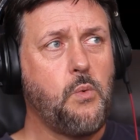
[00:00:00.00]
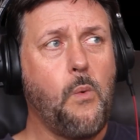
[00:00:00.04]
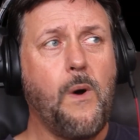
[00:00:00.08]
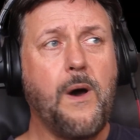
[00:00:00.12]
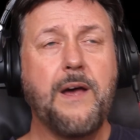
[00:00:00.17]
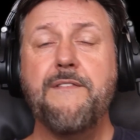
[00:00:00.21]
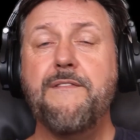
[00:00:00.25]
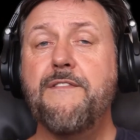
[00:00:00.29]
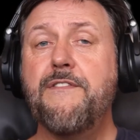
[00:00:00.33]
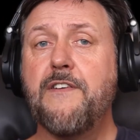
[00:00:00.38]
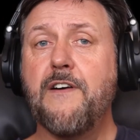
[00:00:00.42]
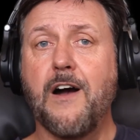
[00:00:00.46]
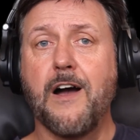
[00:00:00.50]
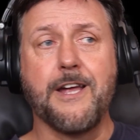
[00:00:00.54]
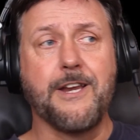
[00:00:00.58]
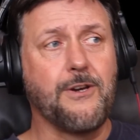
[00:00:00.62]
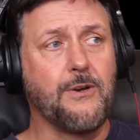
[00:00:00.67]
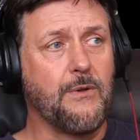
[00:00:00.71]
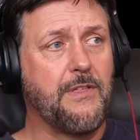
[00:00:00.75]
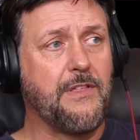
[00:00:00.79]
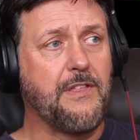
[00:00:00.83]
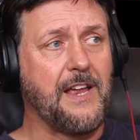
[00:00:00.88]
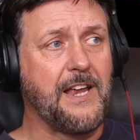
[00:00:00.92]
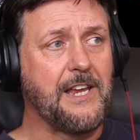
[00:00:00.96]
final
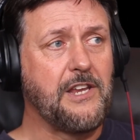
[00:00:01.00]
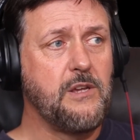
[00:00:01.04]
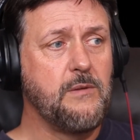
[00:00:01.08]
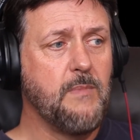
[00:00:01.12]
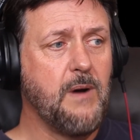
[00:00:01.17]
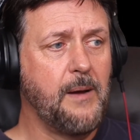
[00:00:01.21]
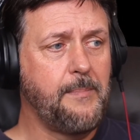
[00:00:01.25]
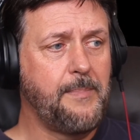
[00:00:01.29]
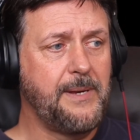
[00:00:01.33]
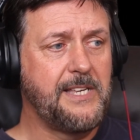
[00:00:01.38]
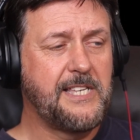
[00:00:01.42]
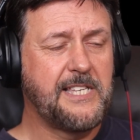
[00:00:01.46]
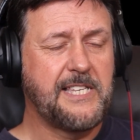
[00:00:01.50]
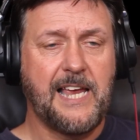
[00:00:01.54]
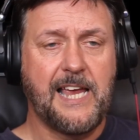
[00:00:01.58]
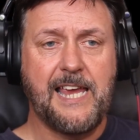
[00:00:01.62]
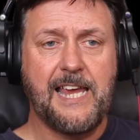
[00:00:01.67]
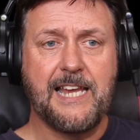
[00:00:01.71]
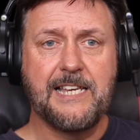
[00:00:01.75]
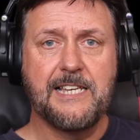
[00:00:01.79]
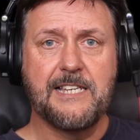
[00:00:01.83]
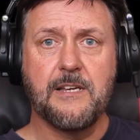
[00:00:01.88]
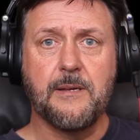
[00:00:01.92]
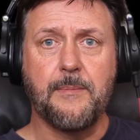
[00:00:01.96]
thing, you might be saying
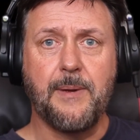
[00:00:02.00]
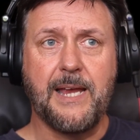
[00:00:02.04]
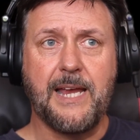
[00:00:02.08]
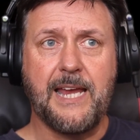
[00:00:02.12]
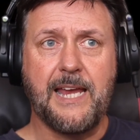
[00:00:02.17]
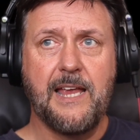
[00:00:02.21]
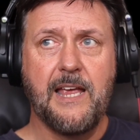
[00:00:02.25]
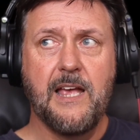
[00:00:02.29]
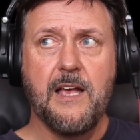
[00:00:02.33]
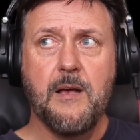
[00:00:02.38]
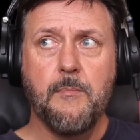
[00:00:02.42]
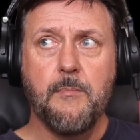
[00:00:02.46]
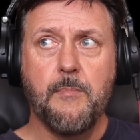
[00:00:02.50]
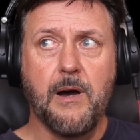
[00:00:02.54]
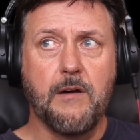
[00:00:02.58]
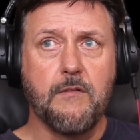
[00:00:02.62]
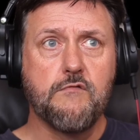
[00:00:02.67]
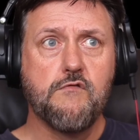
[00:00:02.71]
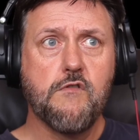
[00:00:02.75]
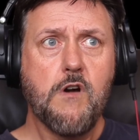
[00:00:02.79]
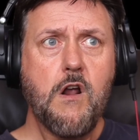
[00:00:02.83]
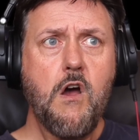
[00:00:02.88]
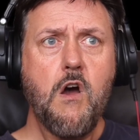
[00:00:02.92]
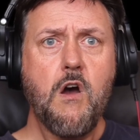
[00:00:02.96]
to me, but
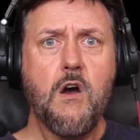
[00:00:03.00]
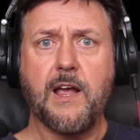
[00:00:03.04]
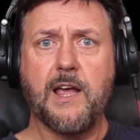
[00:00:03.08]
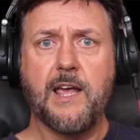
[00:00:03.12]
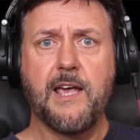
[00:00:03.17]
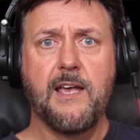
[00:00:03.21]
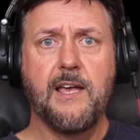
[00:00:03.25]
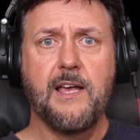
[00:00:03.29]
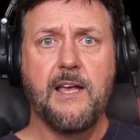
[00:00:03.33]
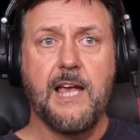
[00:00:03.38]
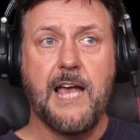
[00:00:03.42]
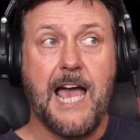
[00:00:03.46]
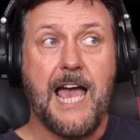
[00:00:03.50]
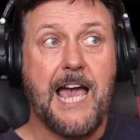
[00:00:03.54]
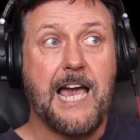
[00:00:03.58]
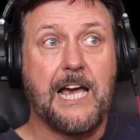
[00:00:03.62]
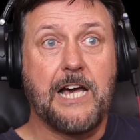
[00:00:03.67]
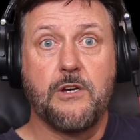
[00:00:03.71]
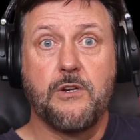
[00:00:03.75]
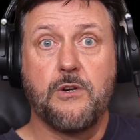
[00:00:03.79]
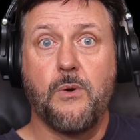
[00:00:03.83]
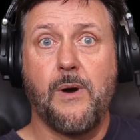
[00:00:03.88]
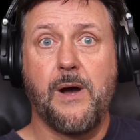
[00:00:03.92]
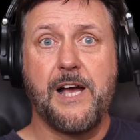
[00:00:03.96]
Rokk, how
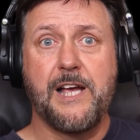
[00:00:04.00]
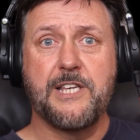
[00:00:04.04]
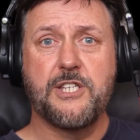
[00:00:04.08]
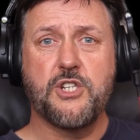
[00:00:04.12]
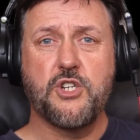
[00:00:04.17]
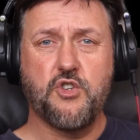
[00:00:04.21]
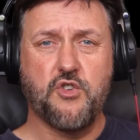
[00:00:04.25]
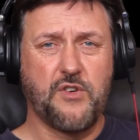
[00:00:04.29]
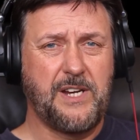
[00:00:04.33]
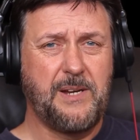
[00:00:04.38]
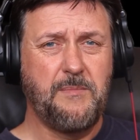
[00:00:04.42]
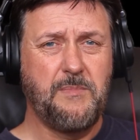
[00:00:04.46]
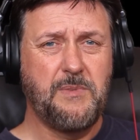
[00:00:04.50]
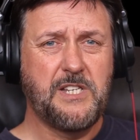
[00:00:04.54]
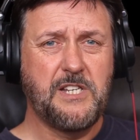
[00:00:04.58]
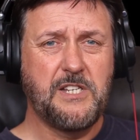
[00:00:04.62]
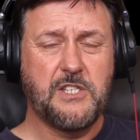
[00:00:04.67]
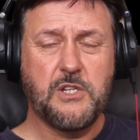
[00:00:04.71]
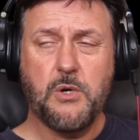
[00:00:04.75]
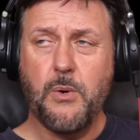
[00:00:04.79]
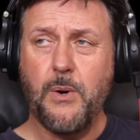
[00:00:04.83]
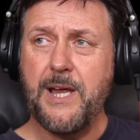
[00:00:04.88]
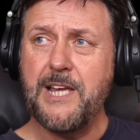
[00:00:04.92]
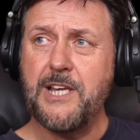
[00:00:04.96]
do I stream to
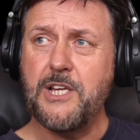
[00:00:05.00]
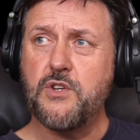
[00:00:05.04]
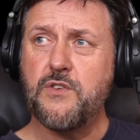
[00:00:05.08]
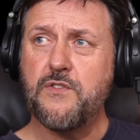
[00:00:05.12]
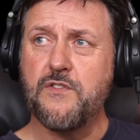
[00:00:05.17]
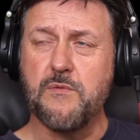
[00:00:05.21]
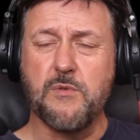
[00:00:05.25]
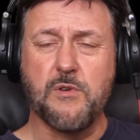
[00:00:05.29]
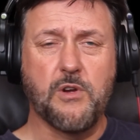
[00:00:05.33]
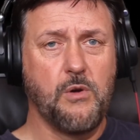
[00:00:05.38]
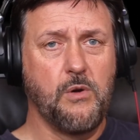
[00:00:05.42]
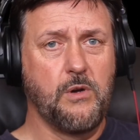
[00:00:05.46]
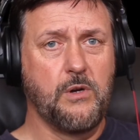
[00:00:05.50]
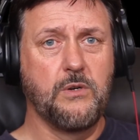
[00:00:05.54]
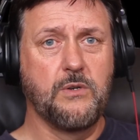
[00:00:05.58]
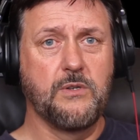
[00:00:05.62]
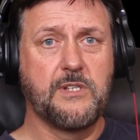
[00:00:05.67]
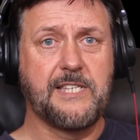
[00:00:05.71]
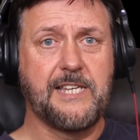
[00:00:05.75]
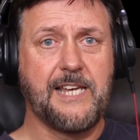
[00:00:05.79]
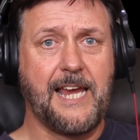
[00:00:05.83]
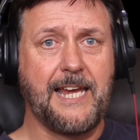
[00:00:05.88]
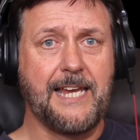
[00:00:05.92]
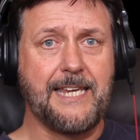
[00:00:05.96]
Twitch from Google
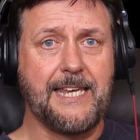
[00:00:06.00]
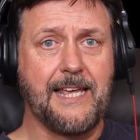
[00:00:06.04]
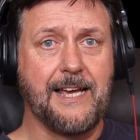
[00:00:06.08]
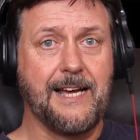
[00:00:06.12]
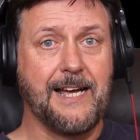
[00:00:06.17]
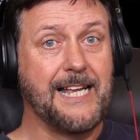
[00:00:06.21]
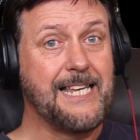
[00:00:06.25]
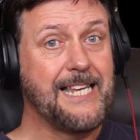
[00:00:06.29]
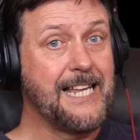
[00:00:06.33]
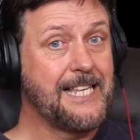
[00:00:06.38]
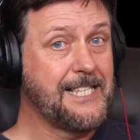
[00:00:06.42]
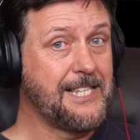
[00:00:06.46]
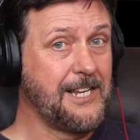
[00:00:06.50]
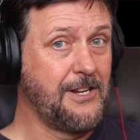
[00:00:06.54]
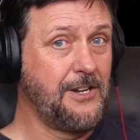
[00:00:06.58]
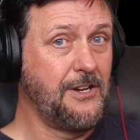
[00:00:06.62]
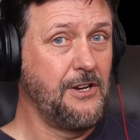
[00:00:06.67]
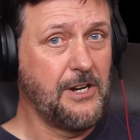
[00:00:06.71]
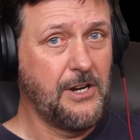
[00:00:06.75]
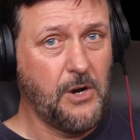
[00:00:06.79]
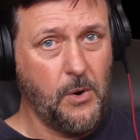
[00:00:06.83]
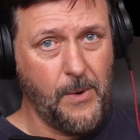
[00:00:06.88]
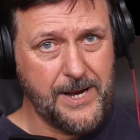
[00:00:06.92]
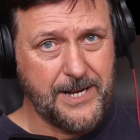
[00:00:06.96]
Stadia? And that's a good
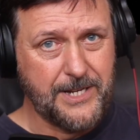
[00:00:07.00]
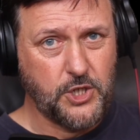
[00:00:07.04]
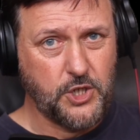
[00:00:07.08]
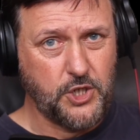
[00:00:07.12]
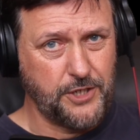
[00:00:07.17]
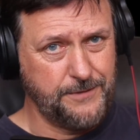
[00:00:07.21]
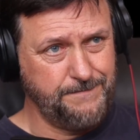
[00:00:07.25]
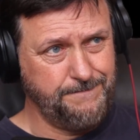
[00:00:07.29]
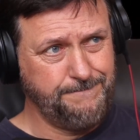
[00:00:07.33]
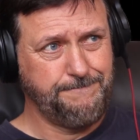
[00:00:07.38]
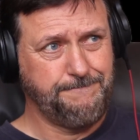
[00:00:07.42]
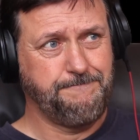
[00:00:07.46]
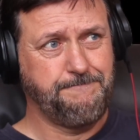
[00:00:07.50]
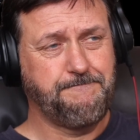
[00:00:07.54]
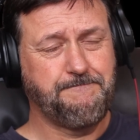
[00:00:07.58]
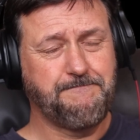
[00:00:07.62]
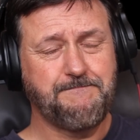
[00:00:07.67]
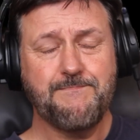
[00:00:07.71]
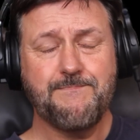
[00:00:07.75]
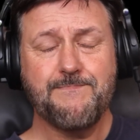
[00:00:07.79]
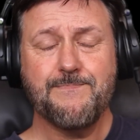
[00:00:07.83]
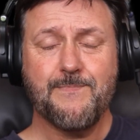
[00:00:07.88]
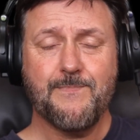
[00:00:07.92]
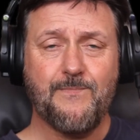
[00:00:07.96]
question.
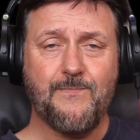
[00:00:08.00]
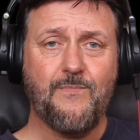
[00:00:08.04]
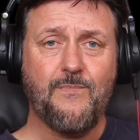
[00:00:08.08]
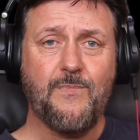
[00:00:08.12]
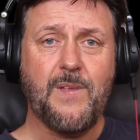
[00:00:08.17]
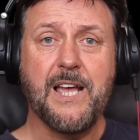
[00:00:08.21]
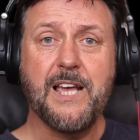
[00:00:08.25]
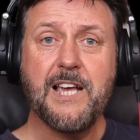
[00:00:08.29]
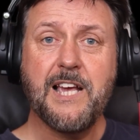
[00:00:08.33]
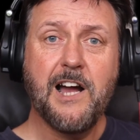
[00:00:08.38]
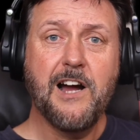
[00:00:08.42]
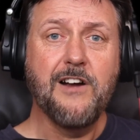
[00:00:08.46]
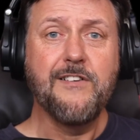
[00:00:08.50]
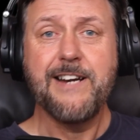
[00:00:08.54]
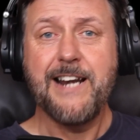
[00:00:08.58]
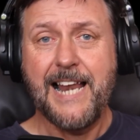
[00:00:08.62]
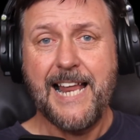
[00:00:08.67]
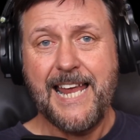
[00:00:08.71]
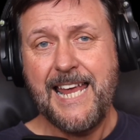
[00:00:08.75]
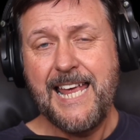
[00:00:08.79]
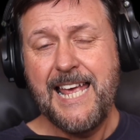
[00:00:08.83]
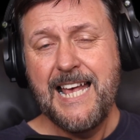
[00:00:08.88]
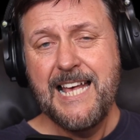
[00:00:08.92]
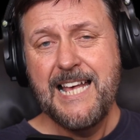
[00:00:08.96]
Currently,
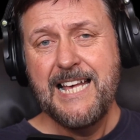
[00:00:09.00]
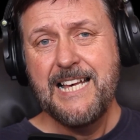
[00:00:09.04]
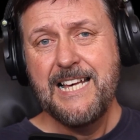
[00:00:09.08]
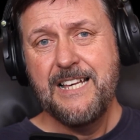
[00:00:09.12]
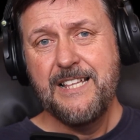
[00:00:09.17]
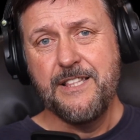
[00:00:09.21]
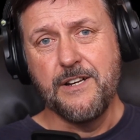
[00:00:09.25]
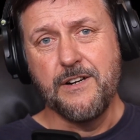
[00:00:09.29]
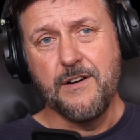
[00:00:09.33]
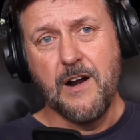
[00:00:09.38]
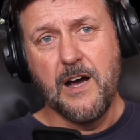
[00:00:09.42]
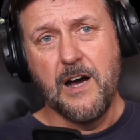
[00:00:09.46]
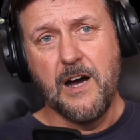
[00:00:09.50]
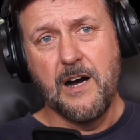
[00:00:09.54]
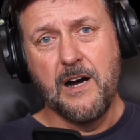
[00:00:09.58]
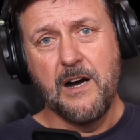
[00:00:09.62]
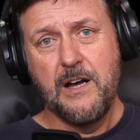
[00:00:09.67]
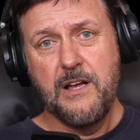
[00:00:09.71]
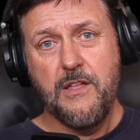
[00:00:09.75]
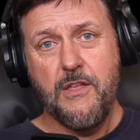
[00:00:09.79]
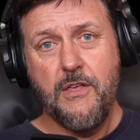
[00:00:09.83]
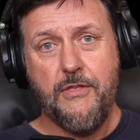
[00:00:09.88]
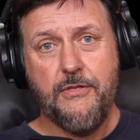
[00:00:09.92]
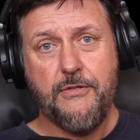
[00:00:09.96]
there are
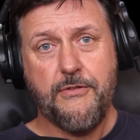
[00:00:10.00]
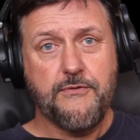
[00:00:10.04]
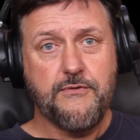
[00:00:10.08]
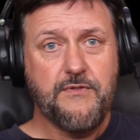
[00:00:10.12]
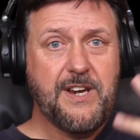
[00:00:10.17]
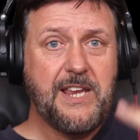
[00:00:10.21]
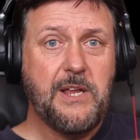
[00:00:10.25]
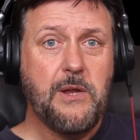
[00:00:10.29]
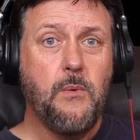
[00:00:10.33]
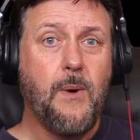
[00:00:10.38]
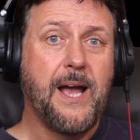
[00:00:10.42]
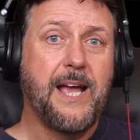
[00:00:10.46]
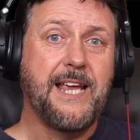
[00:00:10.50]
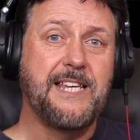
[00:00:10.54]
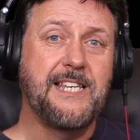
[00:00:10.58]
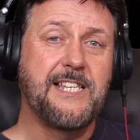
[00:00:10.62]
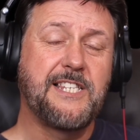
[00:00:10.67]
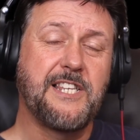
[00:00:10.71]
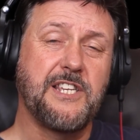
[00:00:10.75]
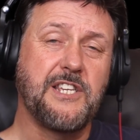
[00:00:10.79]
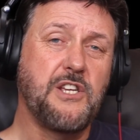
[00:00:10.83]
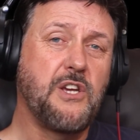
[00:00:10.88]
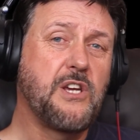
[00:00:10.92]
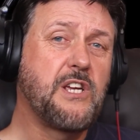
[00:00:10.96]
3 ways that
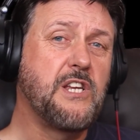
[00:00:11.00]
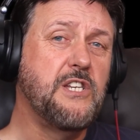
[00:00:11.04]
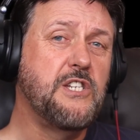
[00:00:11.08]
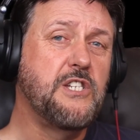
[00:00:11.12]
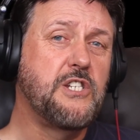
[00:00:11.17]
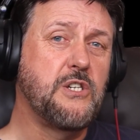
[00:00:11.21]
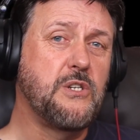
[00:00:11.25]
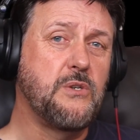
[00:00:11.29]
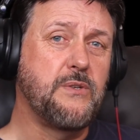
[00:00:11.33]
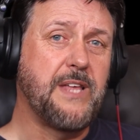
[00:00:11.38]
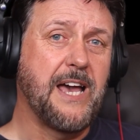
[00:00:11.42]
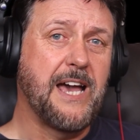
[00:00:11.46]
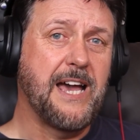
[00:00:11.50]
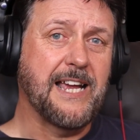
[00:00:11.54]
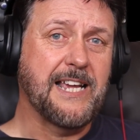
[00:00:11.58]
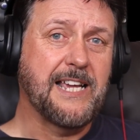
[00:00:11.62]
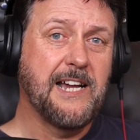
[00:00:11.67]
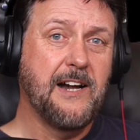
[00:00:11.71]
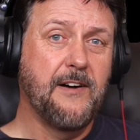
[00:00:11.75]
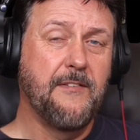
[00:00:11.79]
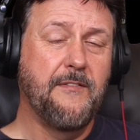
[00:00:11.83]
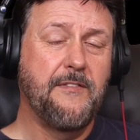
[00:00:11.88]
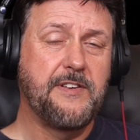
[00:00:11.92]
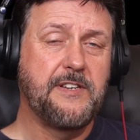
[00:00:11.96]
you can do that
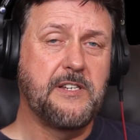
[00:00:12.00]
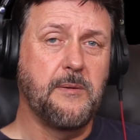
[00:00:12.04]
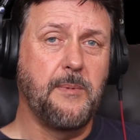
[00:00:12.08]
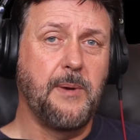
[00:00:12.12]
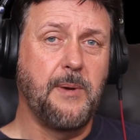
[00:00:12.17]
comfortably.